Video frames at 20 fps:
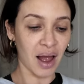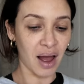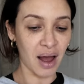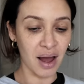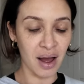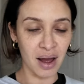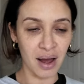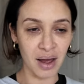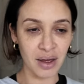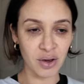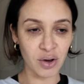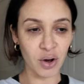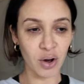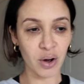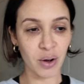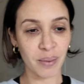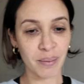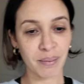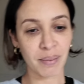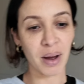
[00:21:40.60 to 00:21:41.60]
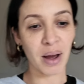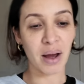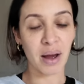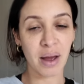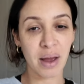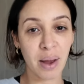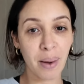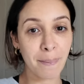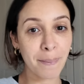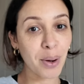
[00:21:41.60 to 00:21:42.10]
I got
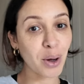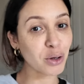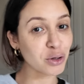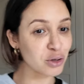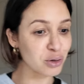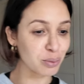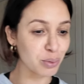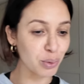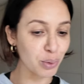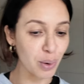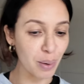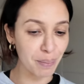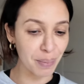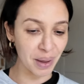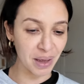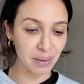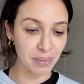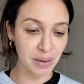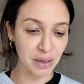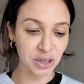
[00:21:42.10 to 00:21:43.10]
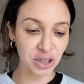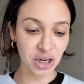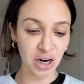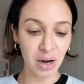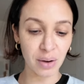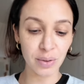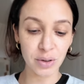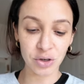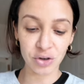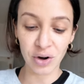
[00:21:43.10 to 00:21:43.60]
my possible baby
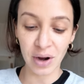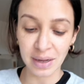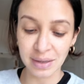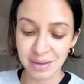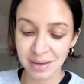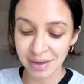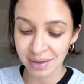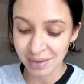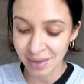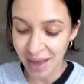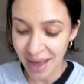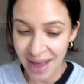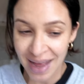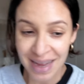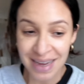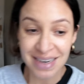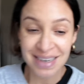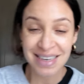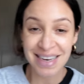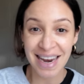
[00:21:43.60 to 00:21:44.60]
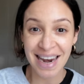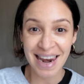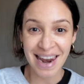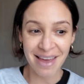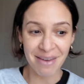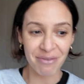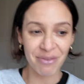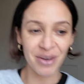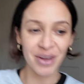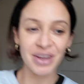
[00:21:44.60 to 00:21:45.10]
shower dresses
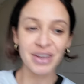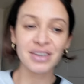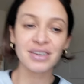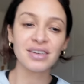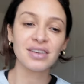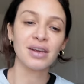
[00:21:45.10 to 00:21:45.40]
delivered.